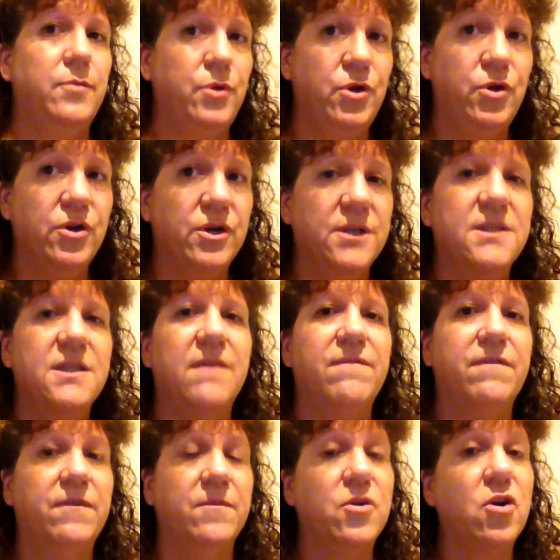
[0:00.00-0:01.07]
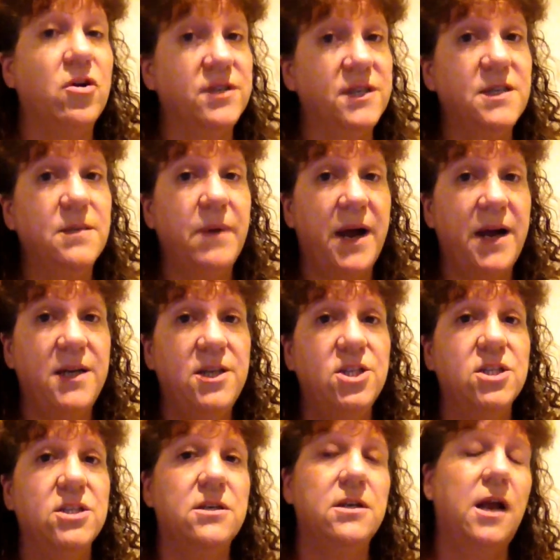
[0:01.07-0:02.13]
you can suffer from constipation